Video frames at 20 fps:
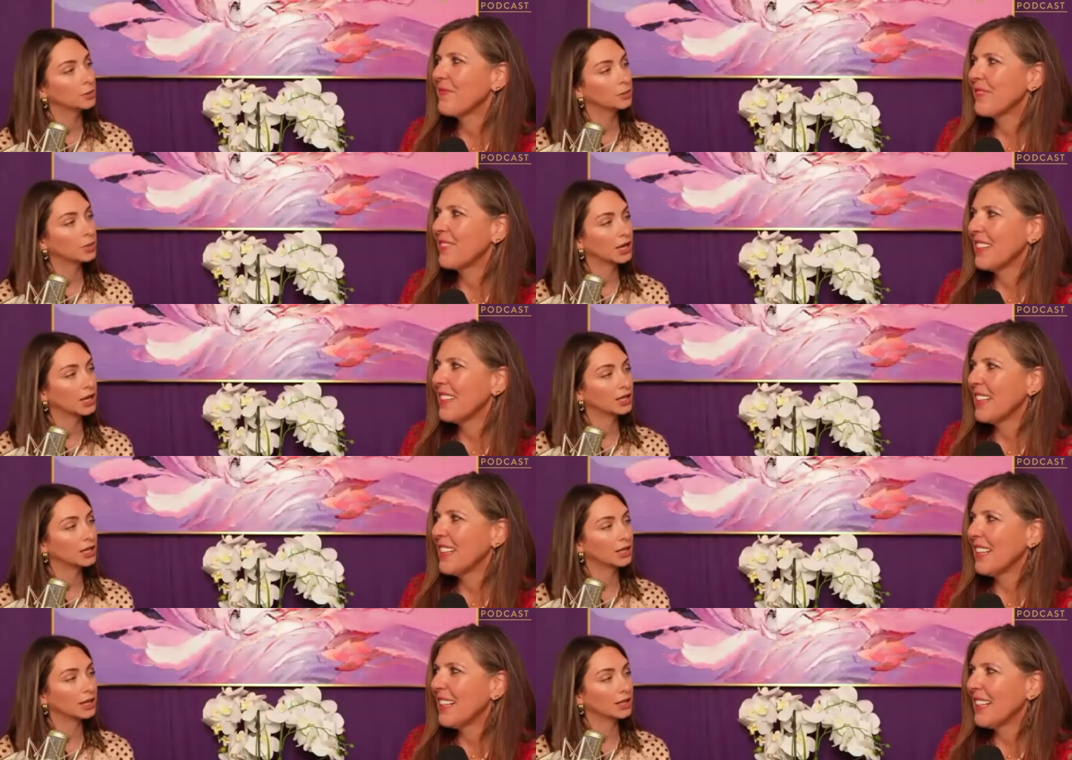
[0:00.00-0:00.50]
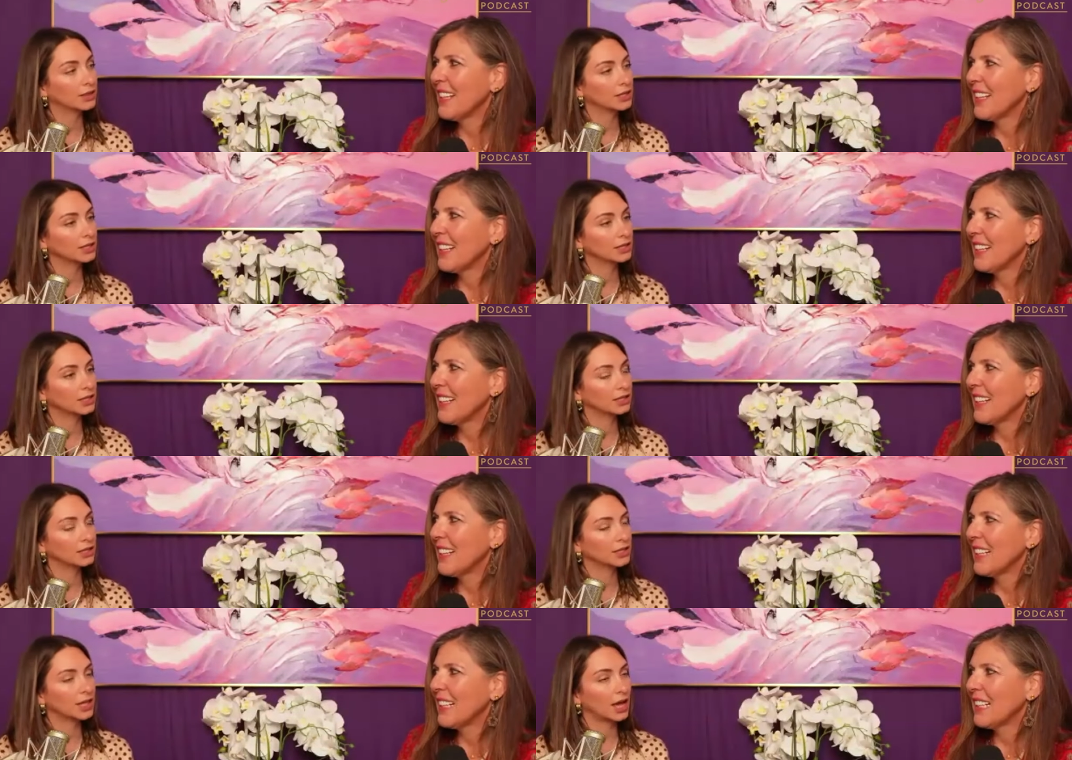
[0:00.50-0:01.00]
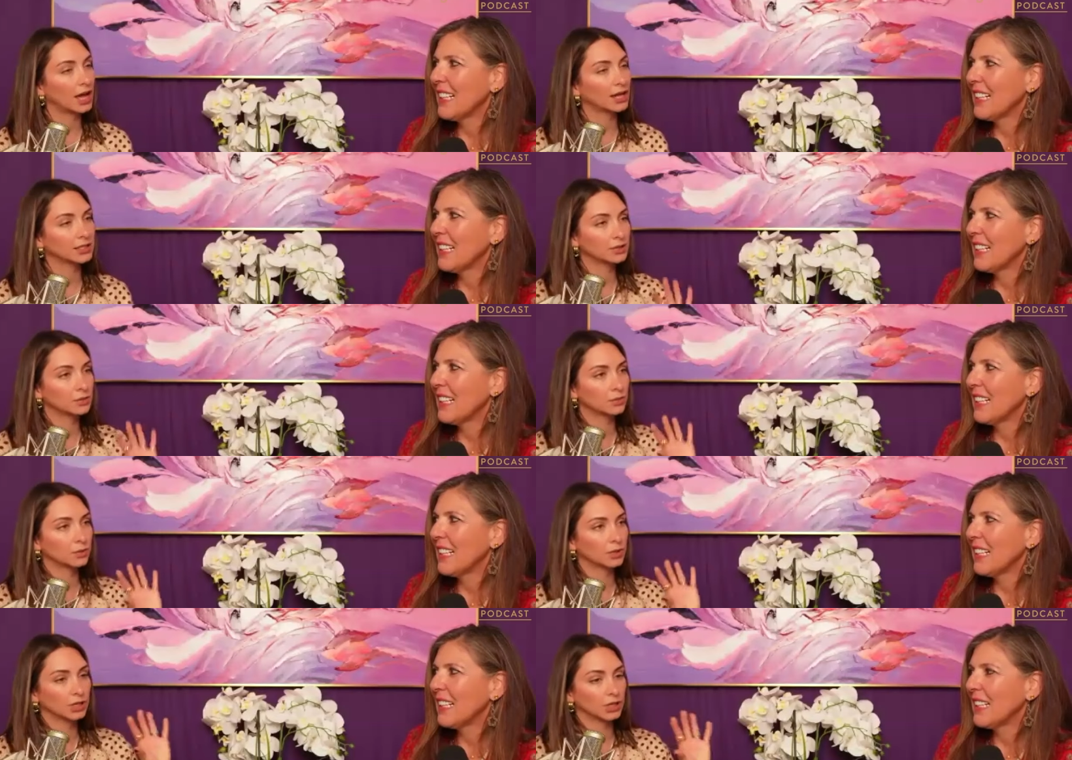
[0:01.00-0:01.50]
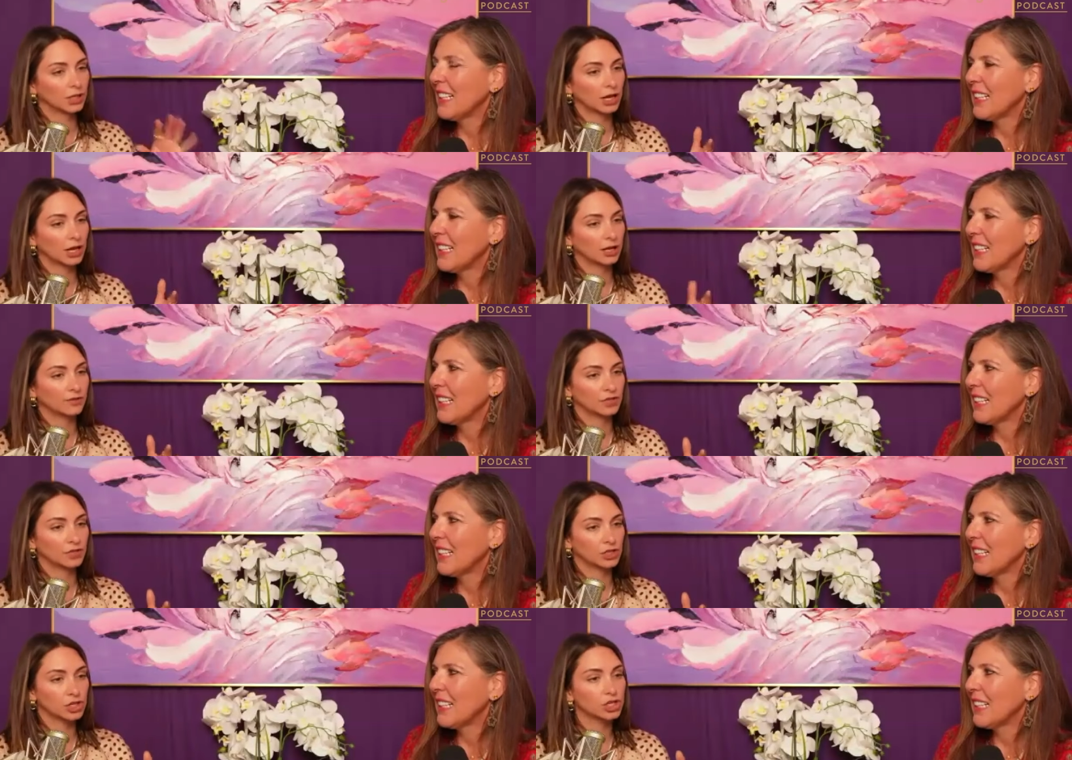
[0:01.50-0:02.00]
Speaker 1: But I think that that's really
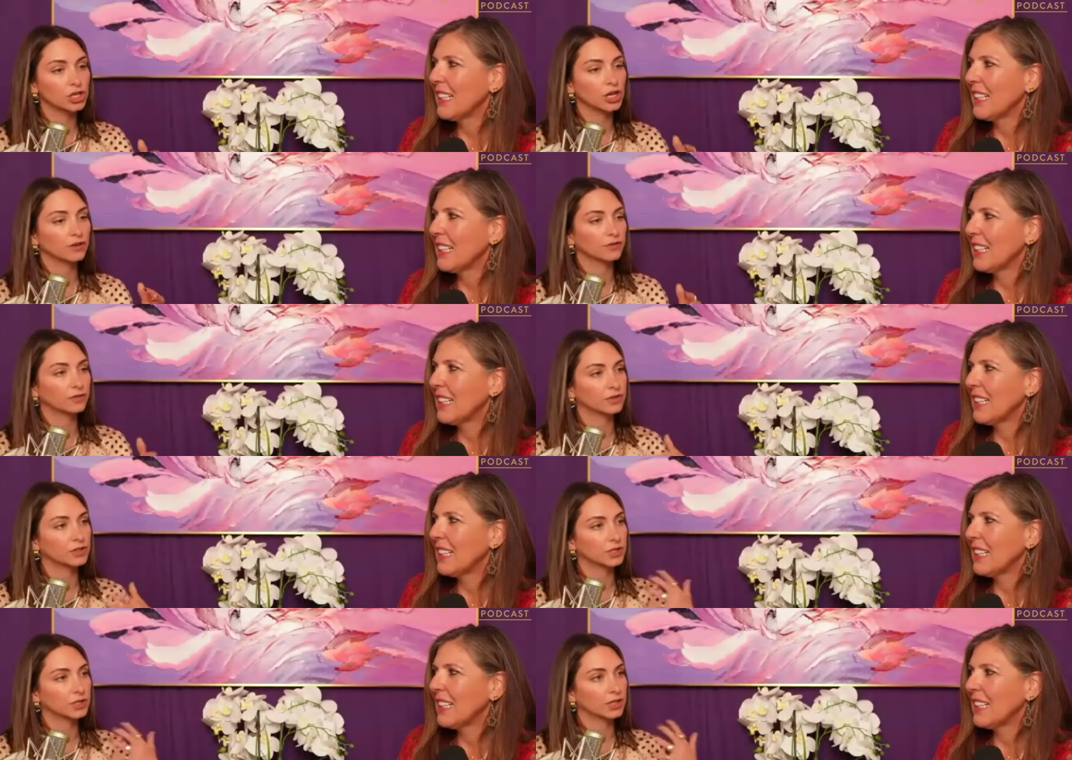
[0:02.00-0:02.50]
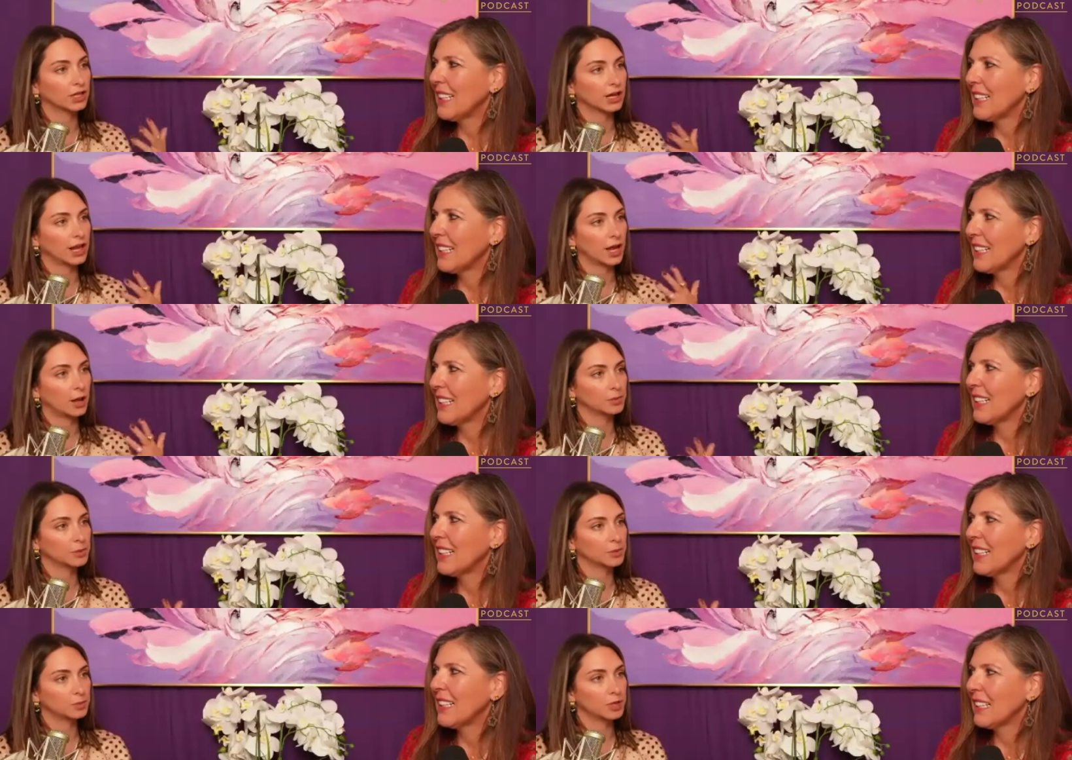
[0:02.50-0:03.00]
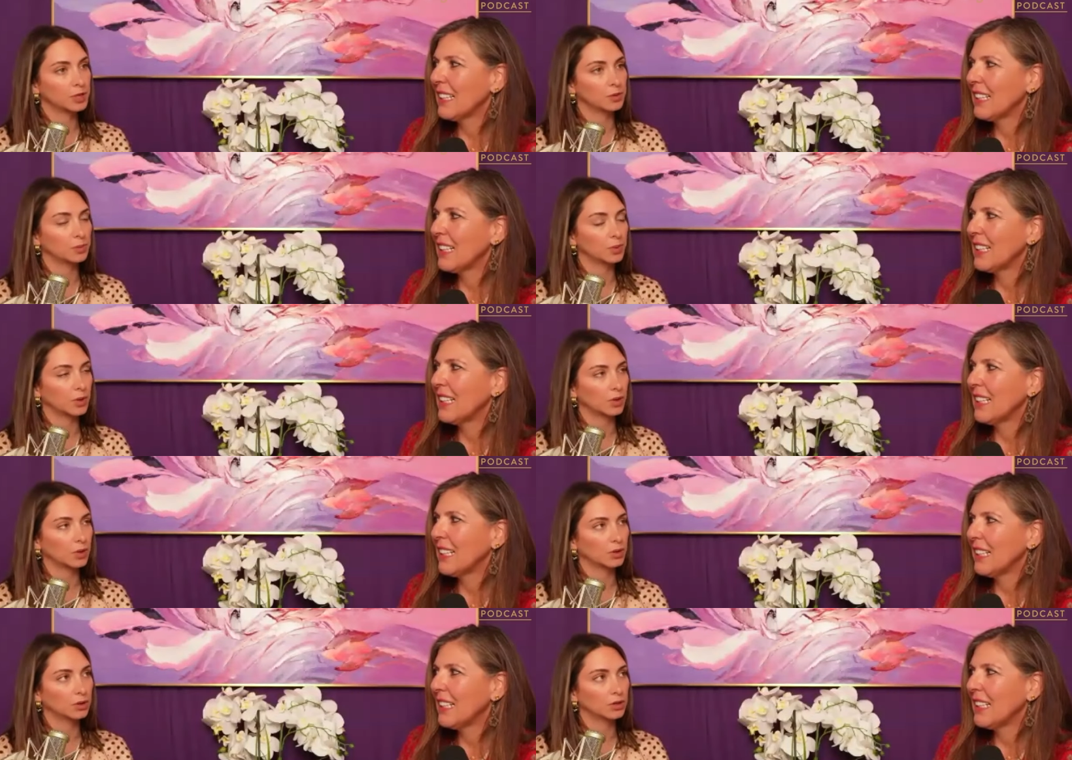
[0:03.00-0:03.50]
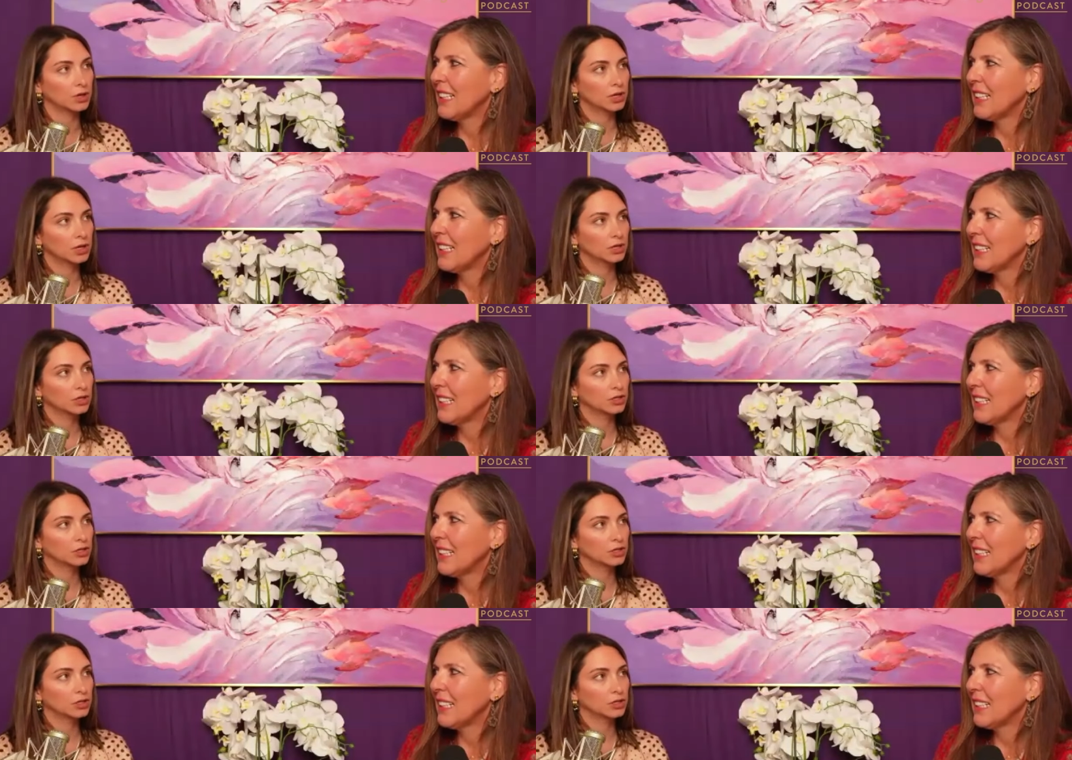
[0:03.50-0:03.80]
kind of a shift that helps people